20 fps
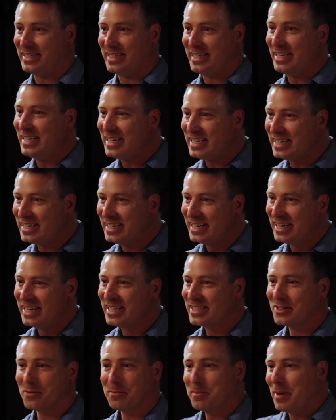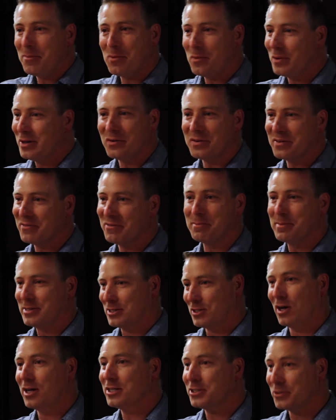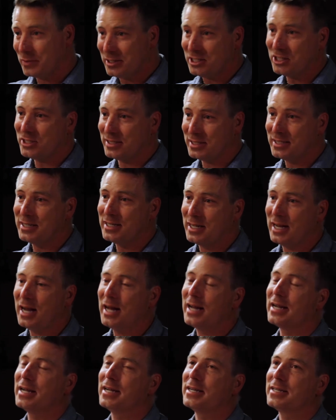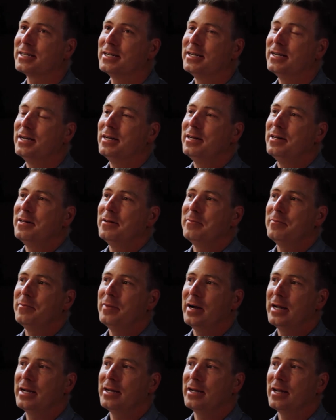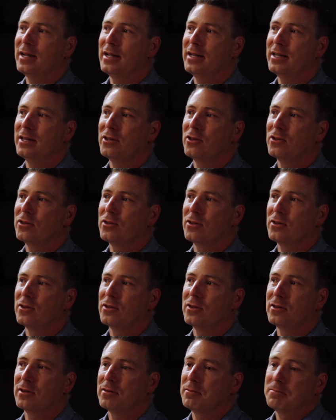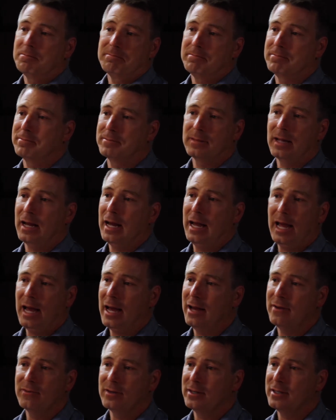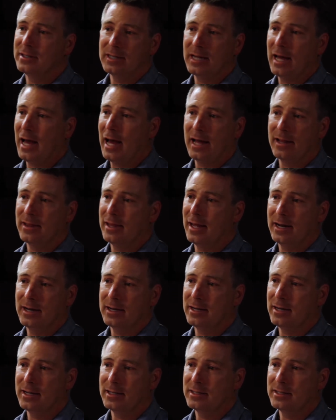idea. Yeah. So maybe we don't even massage it, we just cut it. Yeah. But I haven't had that